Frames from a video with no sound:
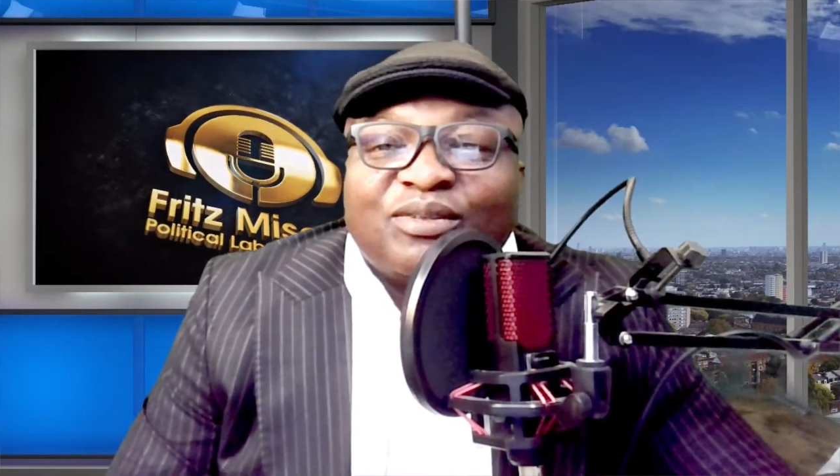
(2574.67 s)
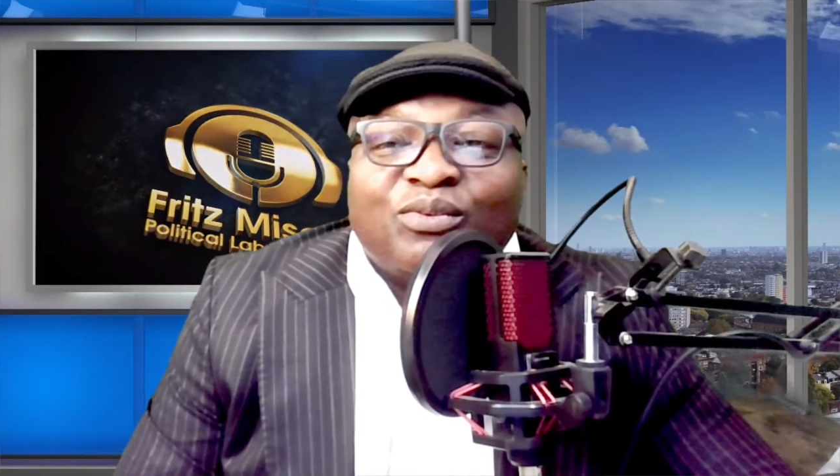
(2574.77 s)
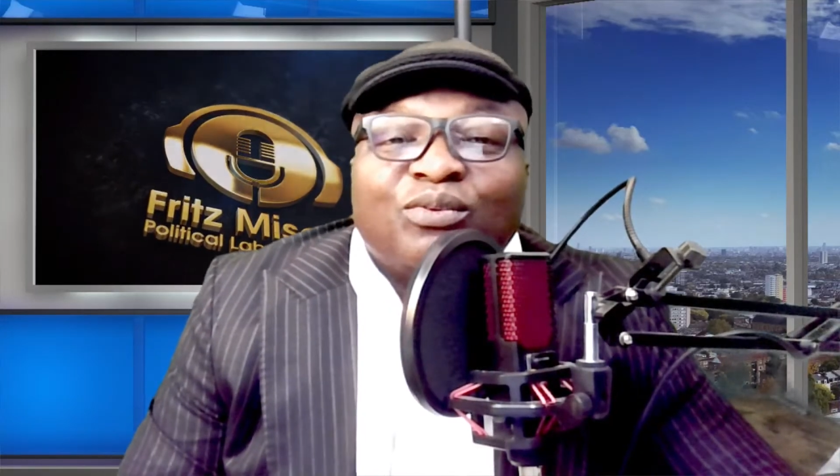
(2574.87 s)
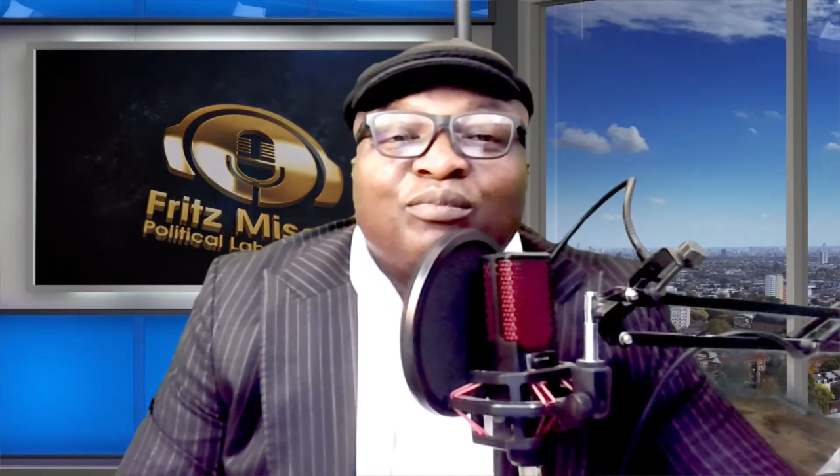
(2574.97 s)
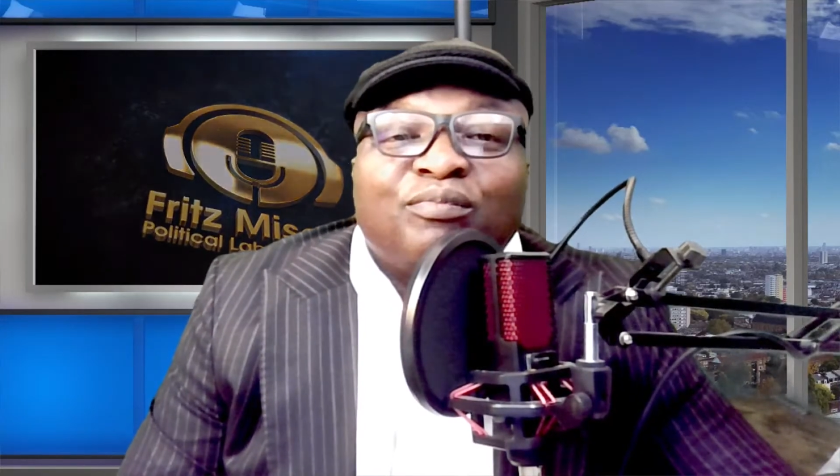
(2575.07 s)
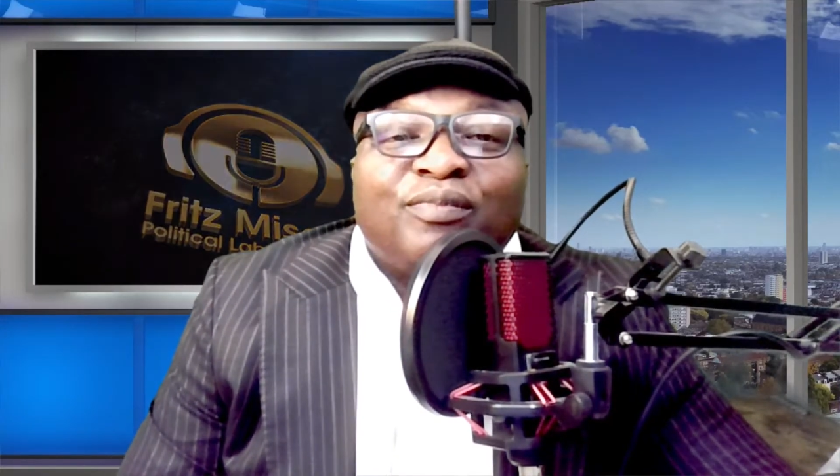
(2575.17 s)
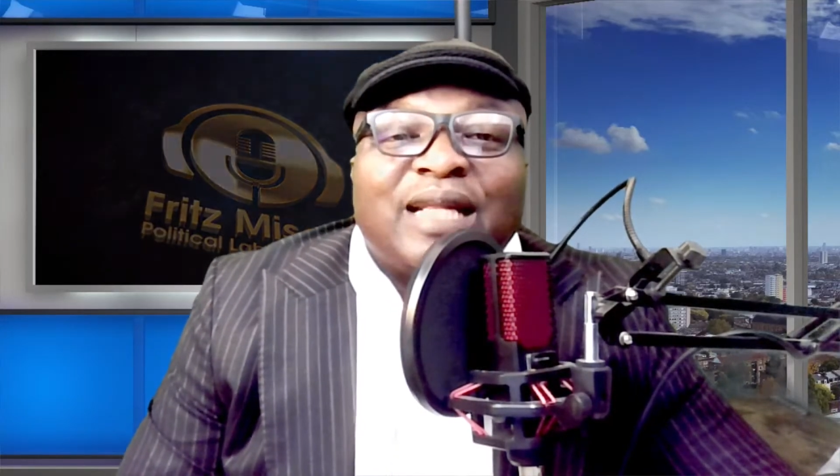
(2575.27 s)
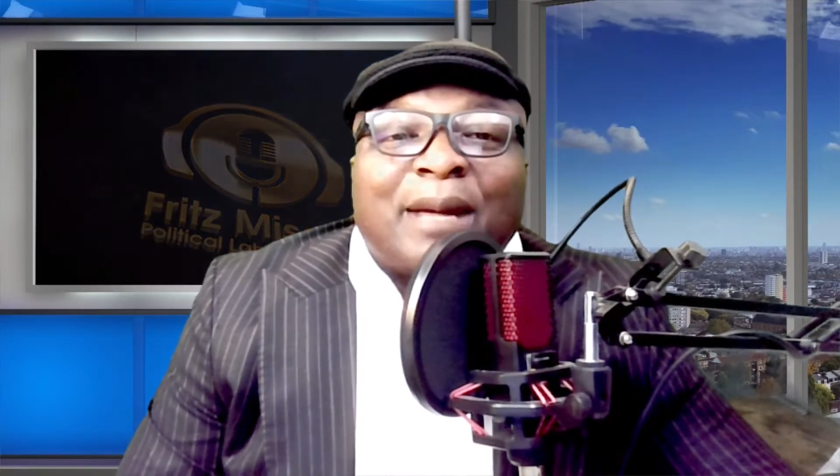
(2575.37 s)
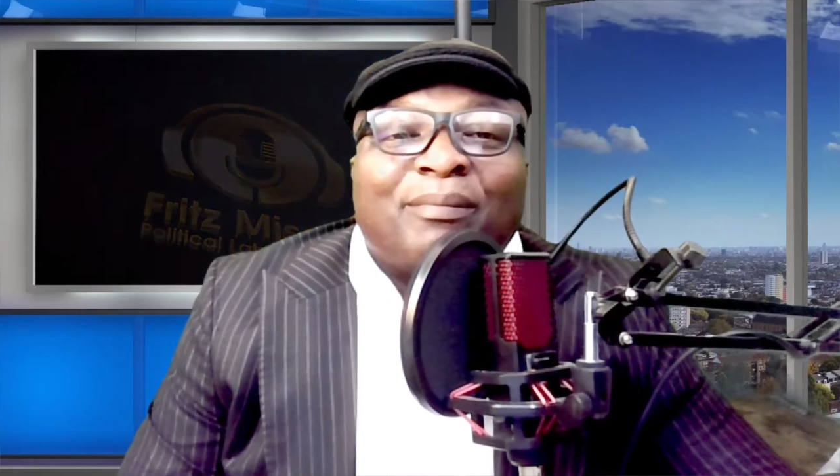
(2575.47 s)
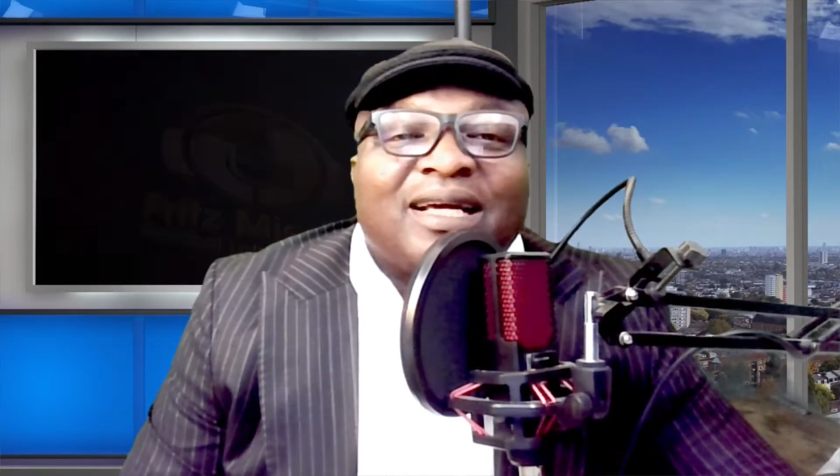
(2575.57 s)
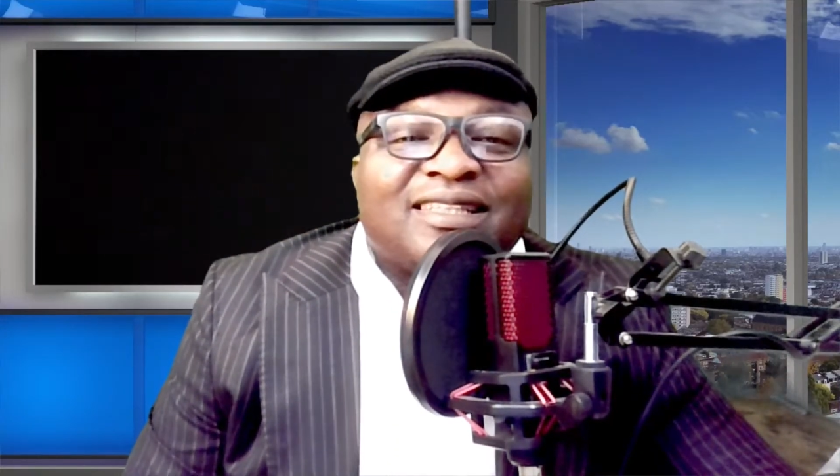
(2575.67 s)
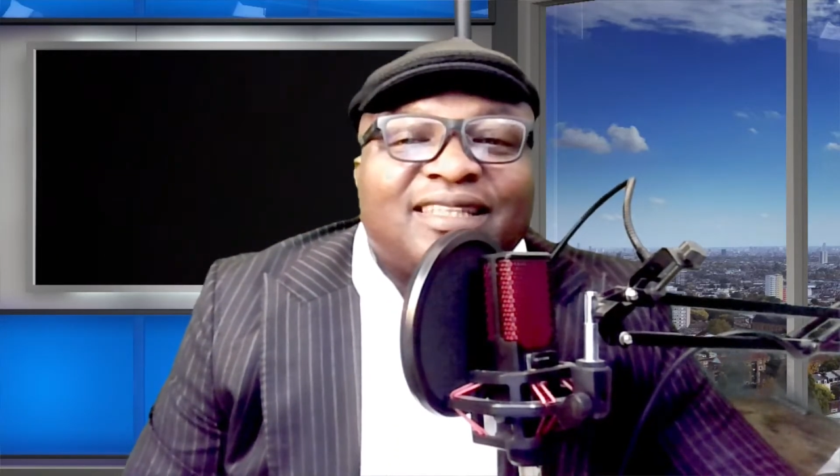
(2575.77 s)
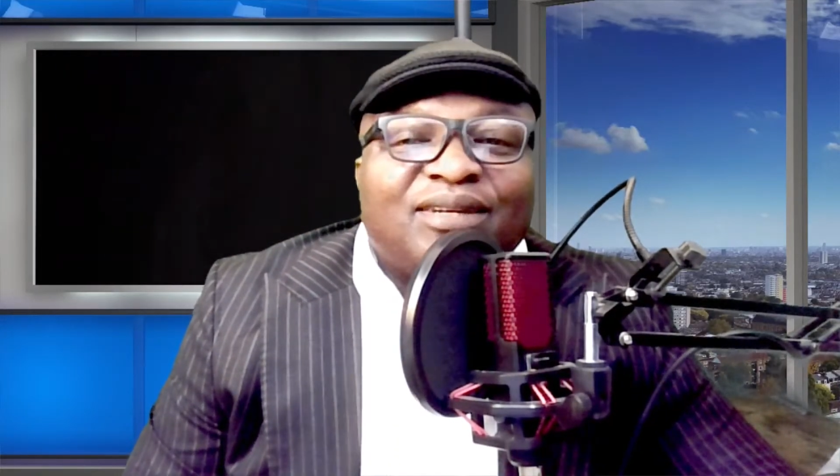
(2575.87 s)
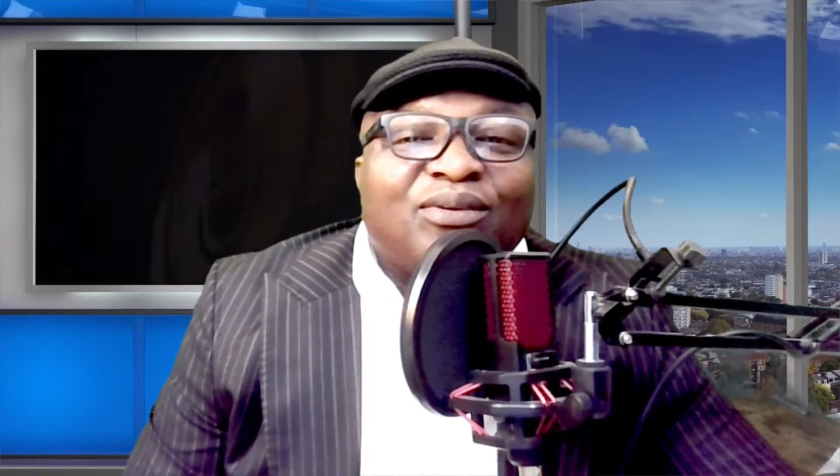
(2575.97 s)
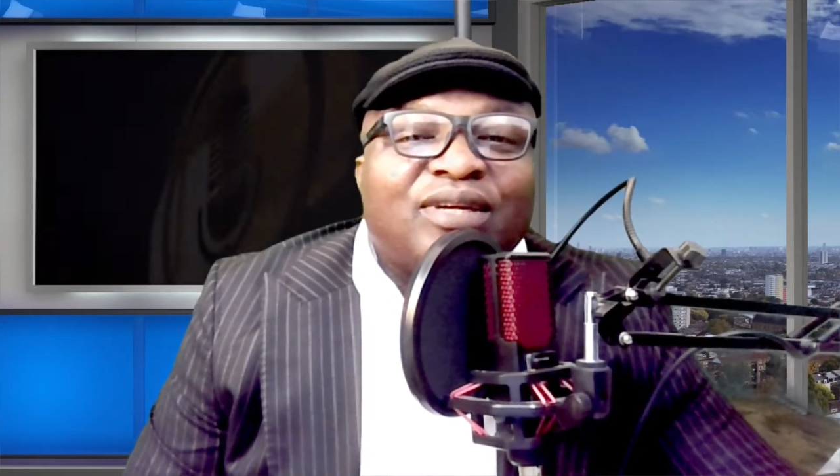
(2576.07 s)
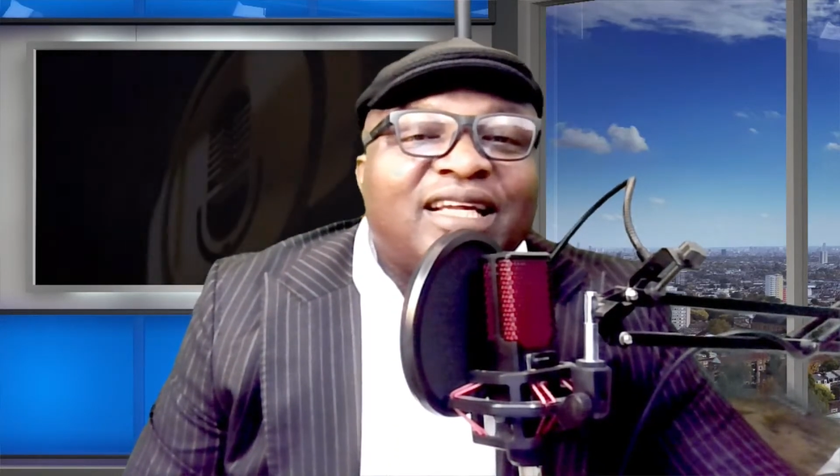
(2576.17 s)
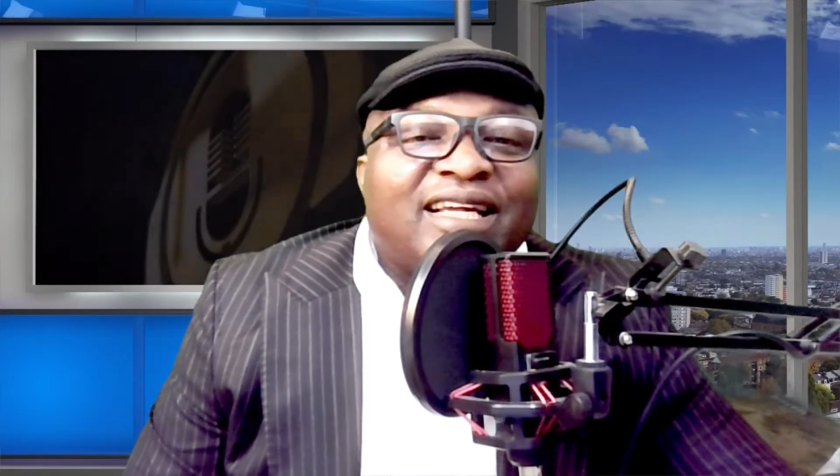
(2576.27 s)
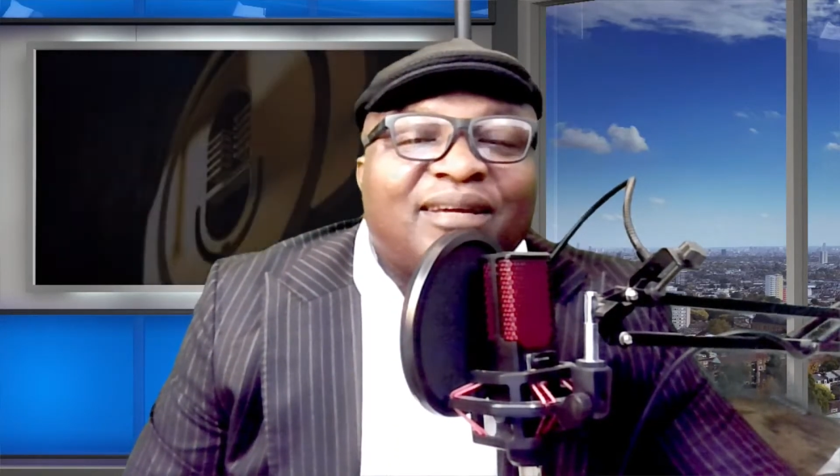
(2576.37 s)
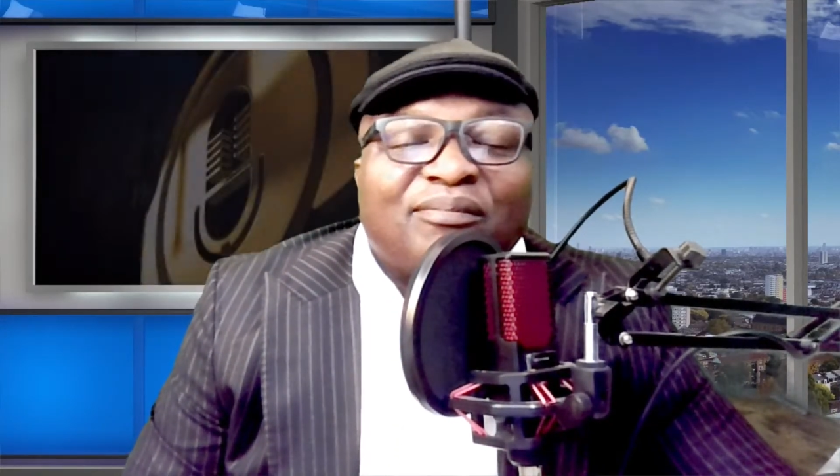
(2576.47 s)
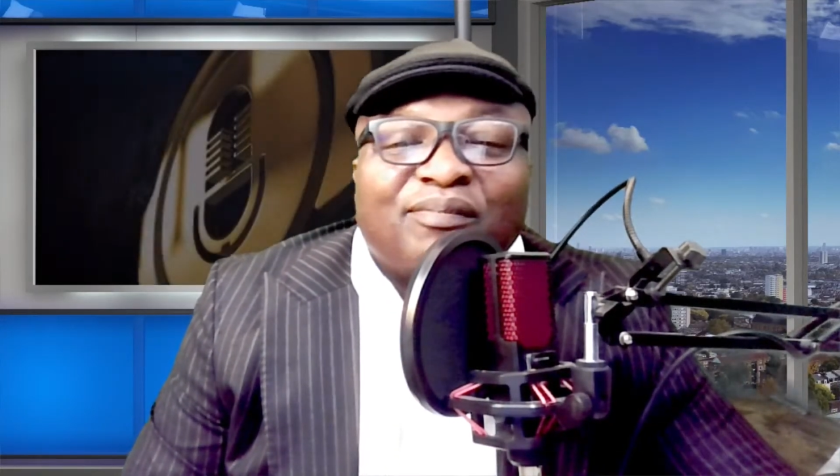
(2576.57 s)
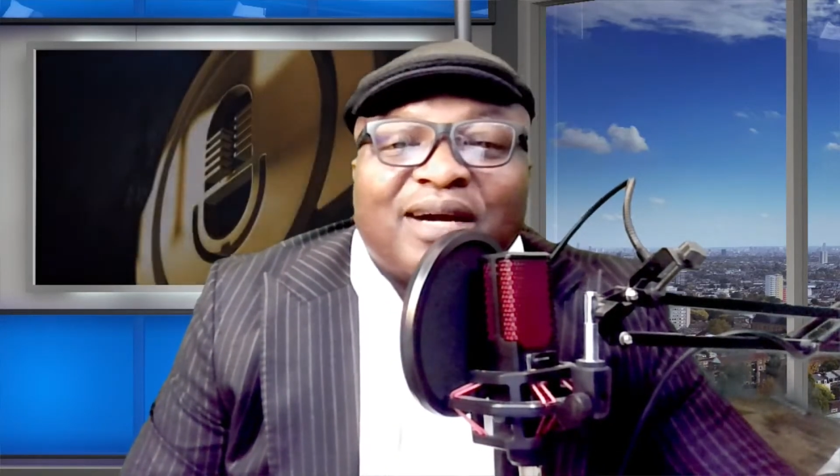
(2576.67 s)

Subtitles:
who lambasted on